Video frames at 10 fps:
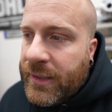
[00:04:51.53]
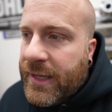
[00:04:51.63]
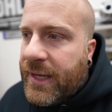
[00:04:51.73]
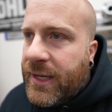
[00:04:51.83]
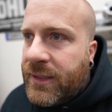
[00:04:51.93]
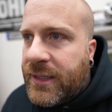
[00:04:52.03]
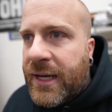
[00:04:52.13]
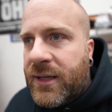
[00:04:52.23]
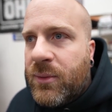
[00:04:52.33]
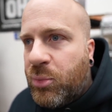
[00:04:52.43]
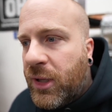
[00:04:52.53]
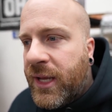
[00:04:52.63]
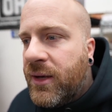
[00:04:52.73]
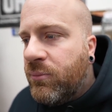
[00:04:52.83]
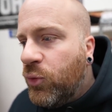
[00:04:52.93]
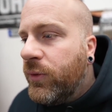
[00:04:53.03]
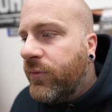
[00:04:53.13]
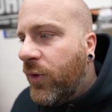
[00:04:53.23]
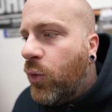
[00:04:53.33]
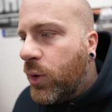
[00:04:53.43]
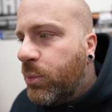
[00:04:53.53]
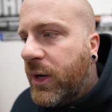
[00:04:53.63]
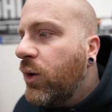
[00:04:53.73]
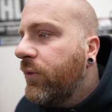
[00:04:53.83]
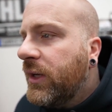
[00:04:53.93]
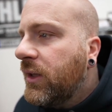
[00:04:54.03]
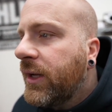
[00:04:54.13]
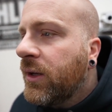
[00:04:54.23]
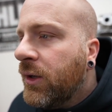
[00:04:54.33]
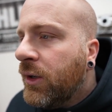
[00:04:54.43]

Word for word: and kind of the plan moving forward, but I don't have any like